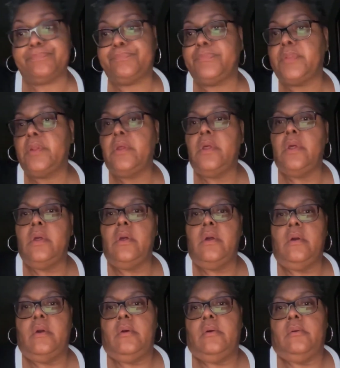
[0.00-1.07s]

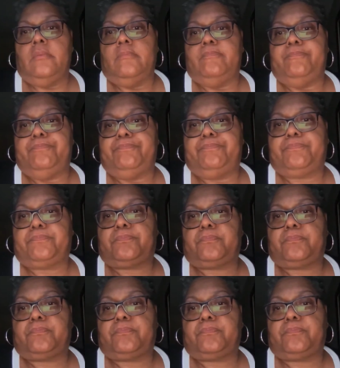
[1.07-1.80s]
Nobody speaks.